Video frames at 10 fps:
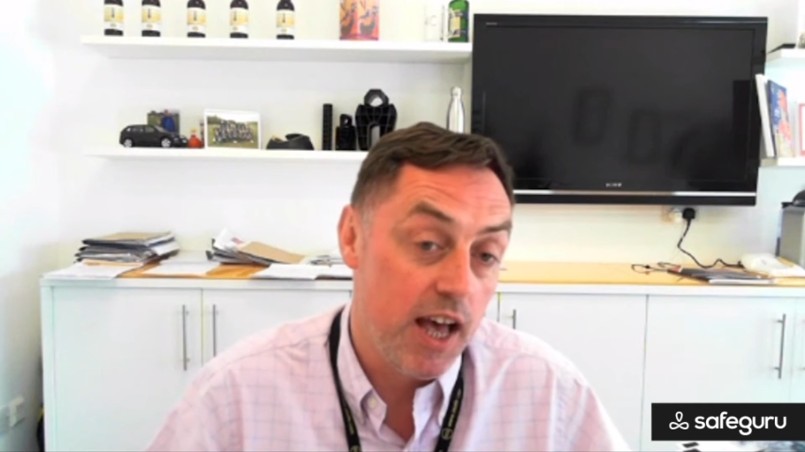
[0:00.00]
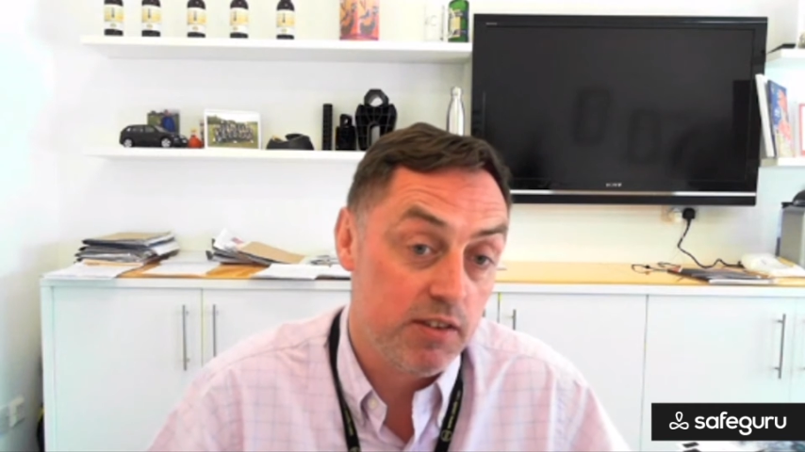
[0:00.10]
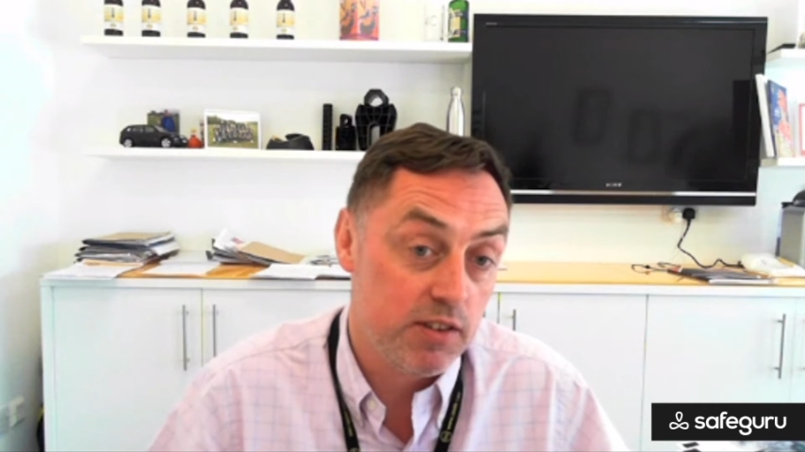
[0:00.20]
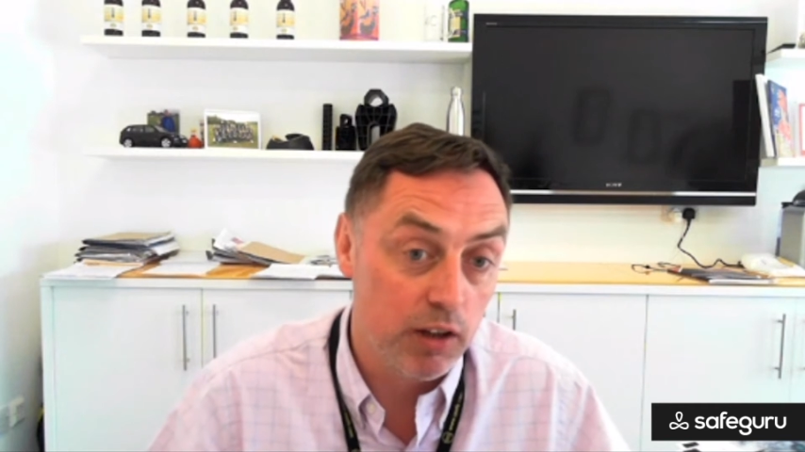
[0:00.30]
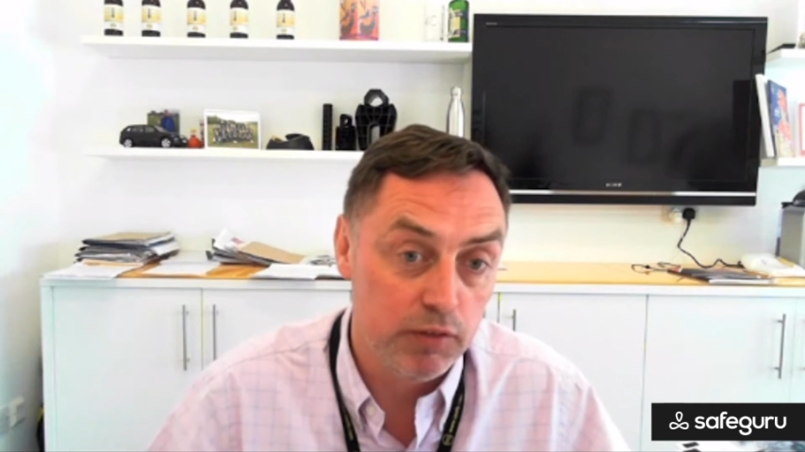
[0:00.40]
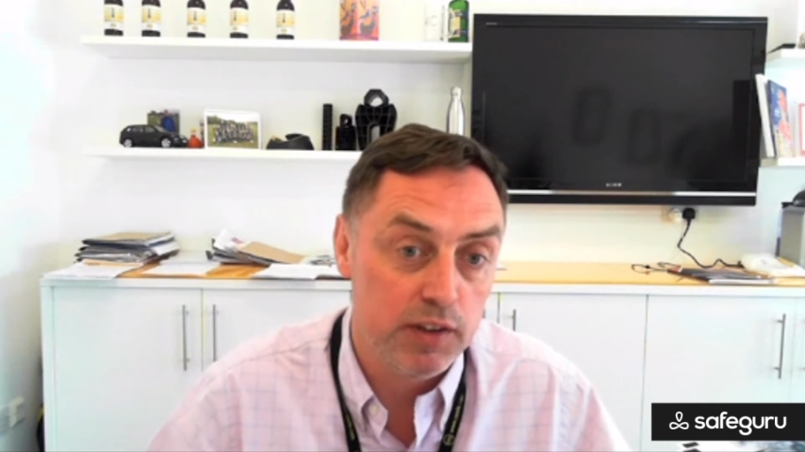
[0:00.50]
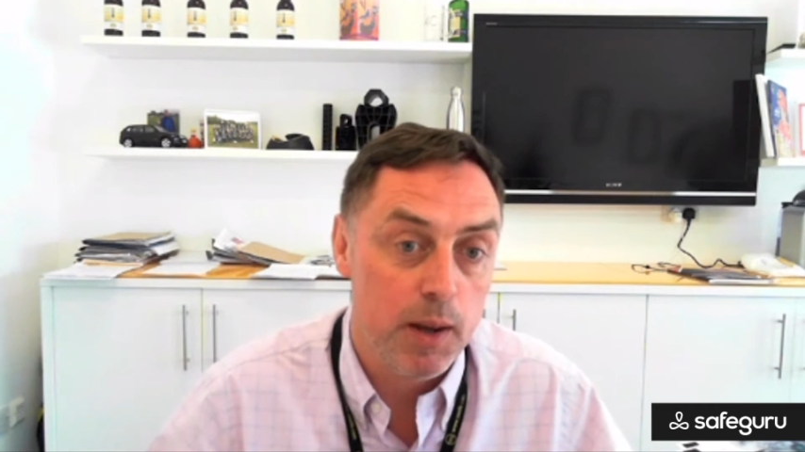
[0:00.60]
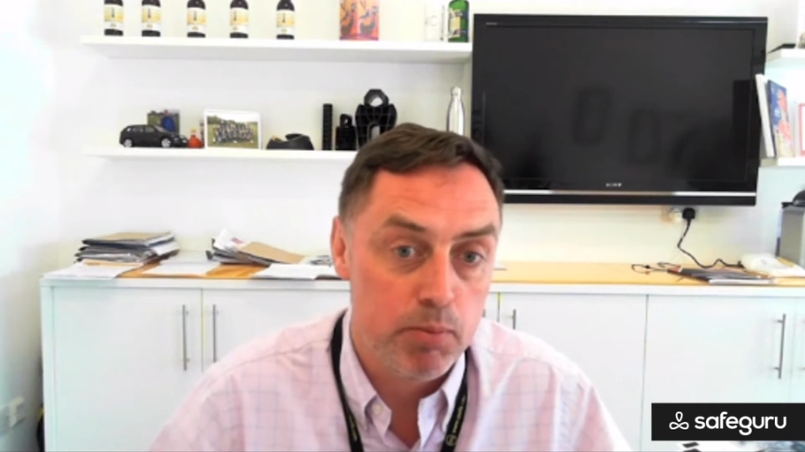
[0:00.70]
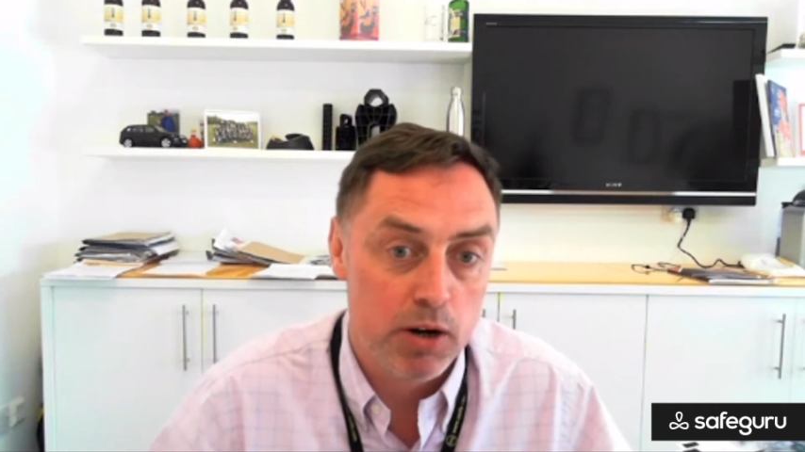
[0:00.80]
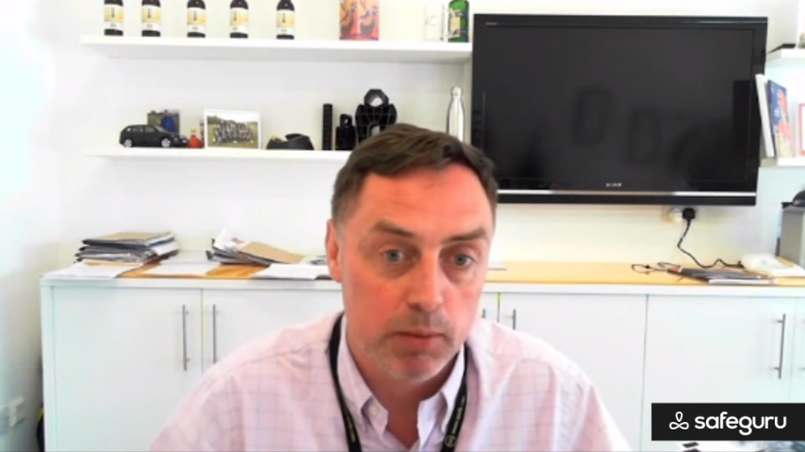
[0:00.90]
solving a
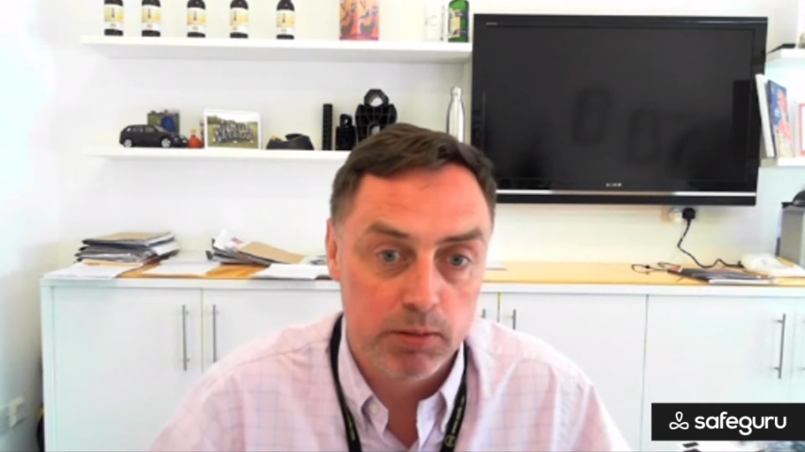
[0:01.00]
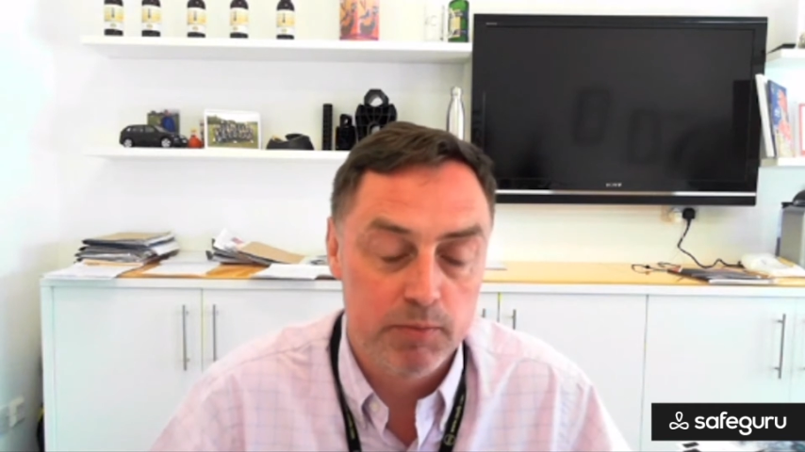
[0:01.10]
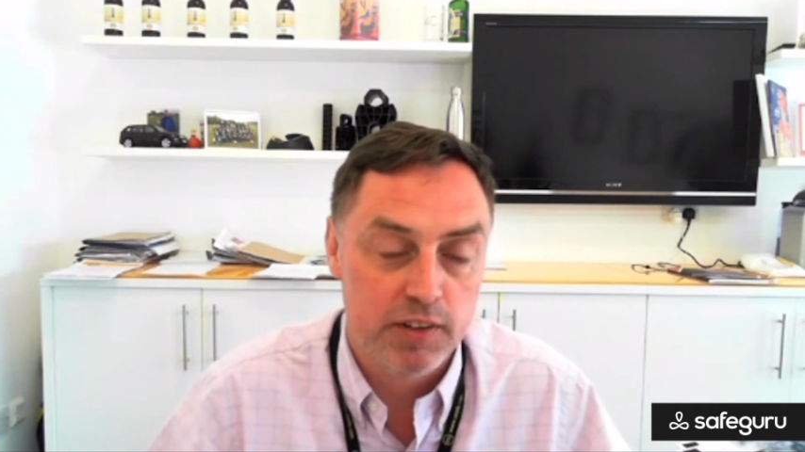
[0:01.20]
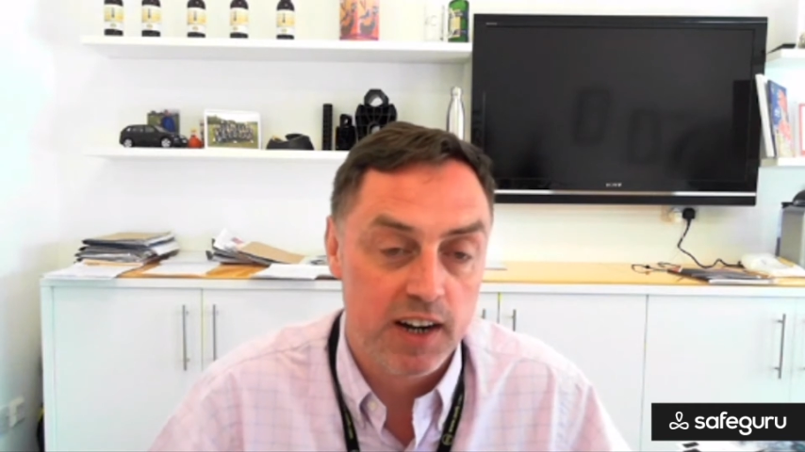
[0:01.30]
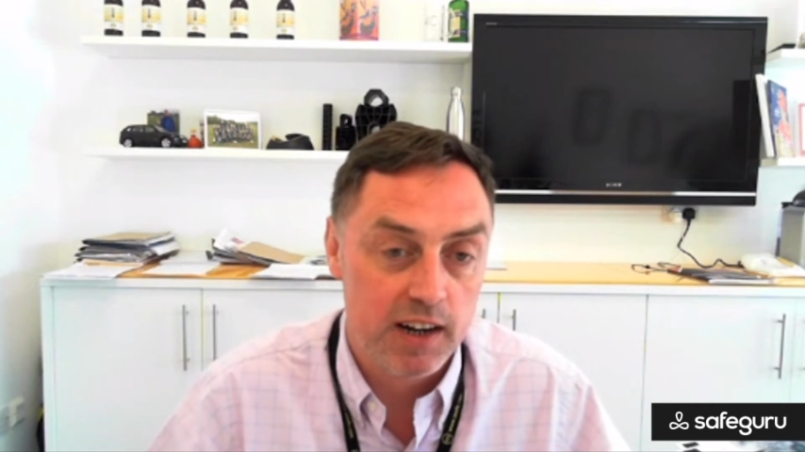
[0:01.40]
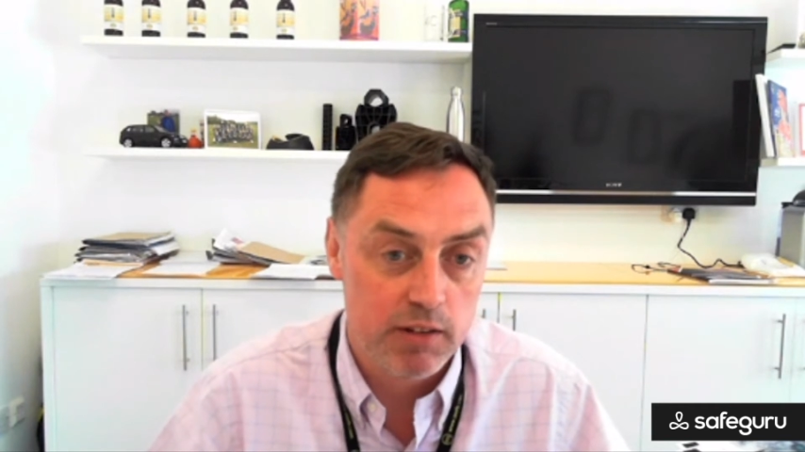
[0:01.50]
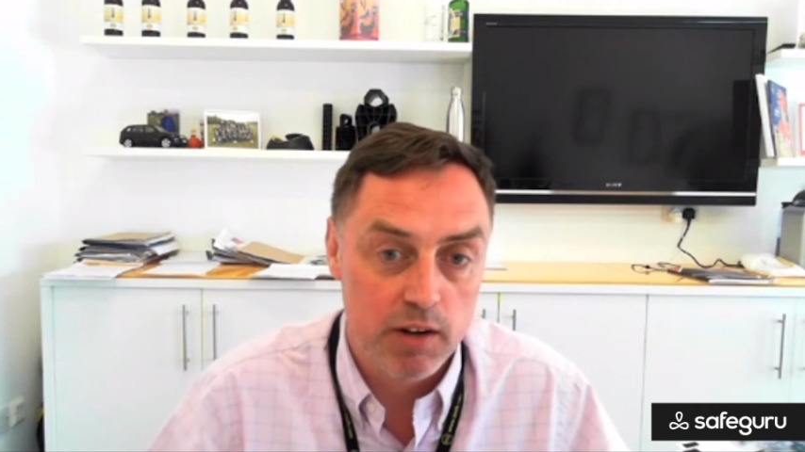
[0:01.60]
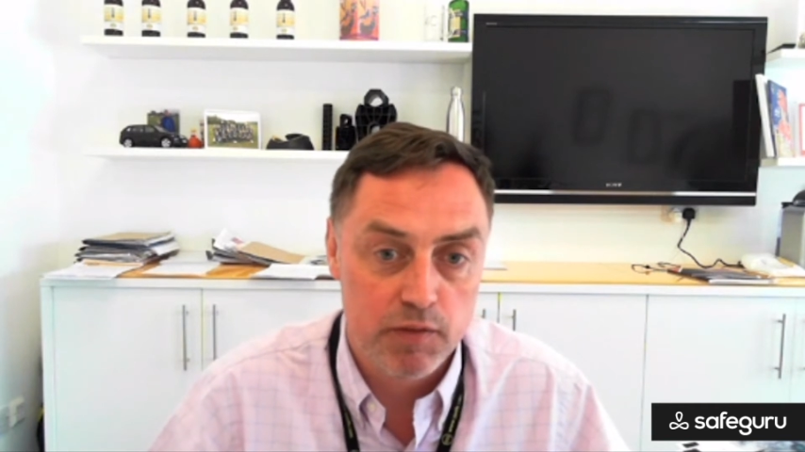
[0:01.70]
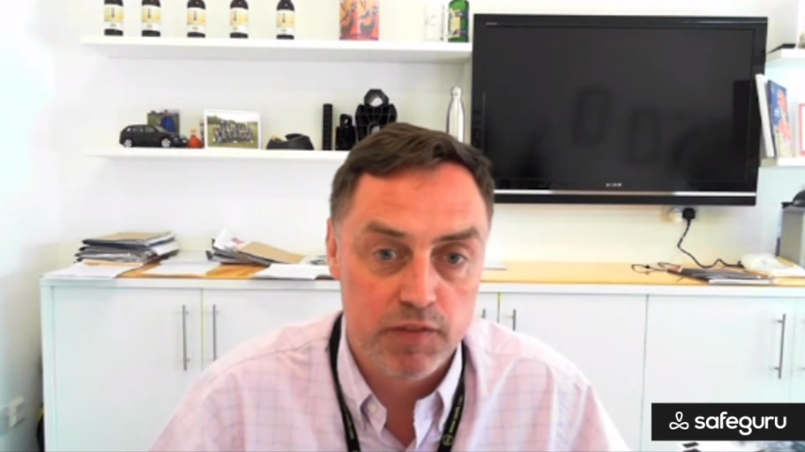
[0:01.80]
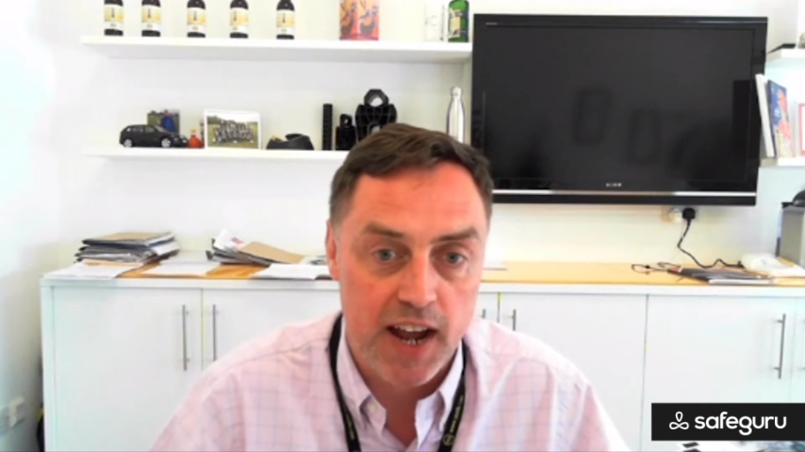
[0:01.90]
problem for our
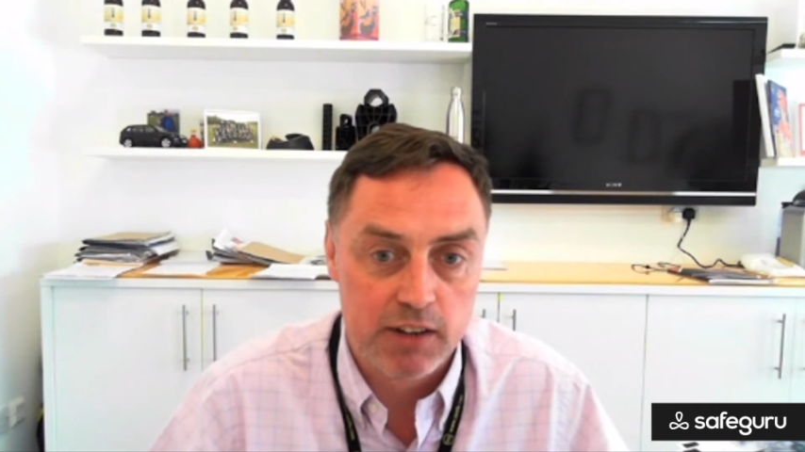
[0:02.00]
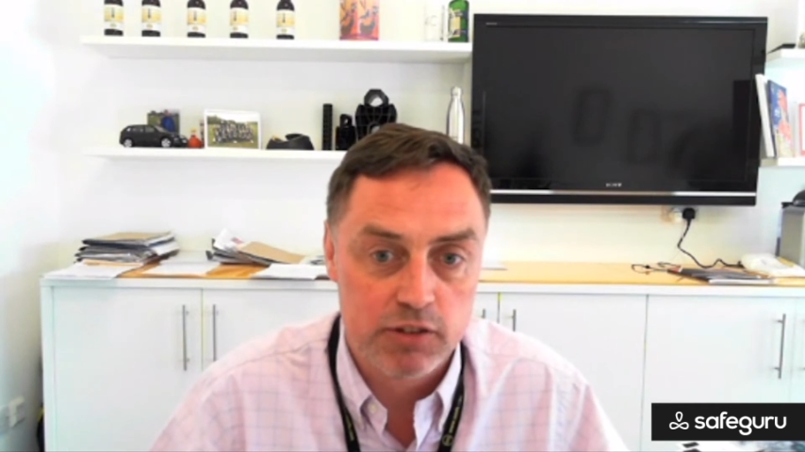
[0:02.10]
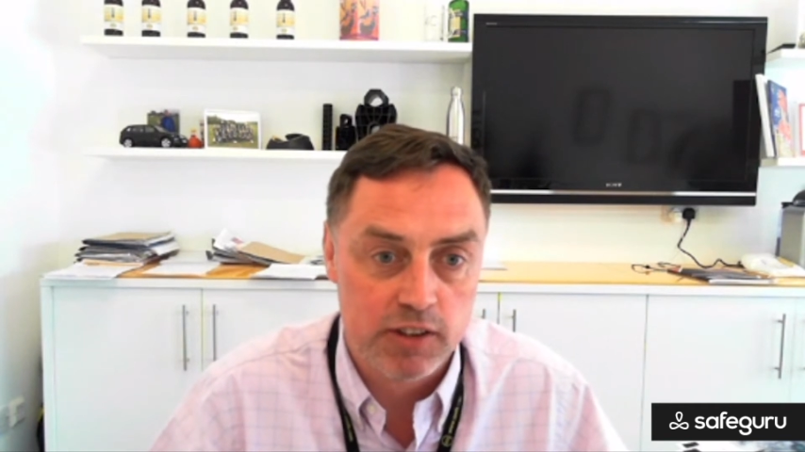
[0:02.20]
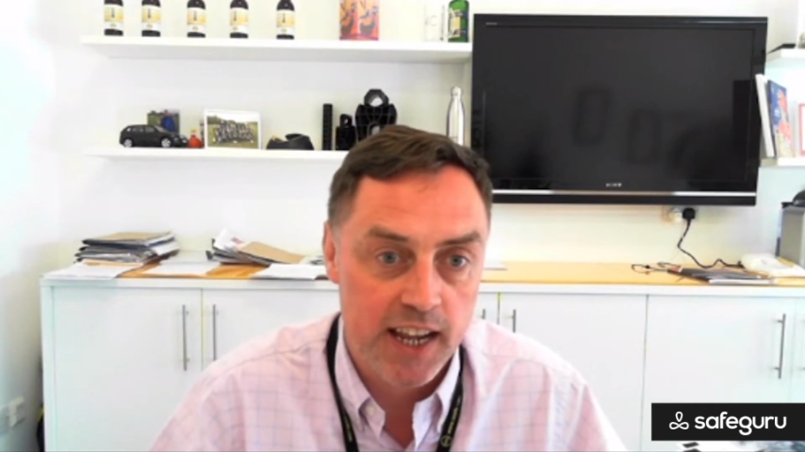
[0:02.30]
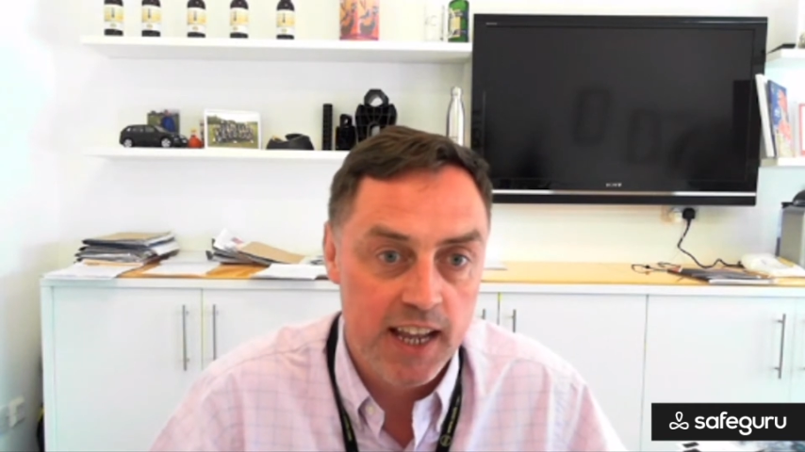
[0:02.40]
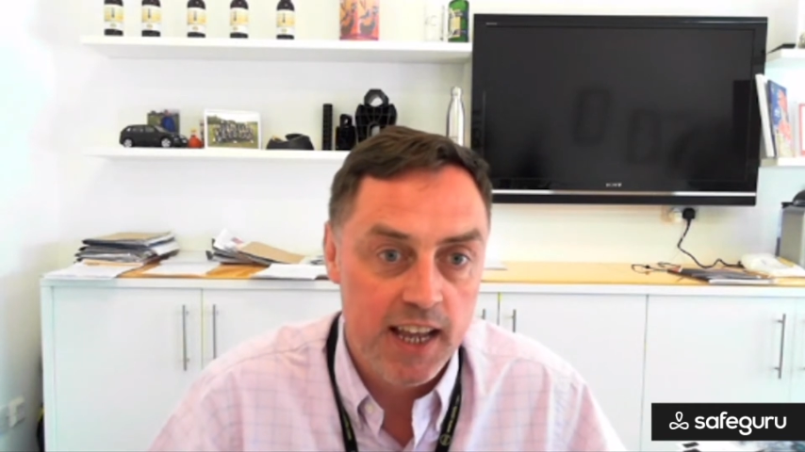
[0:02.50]
own factory.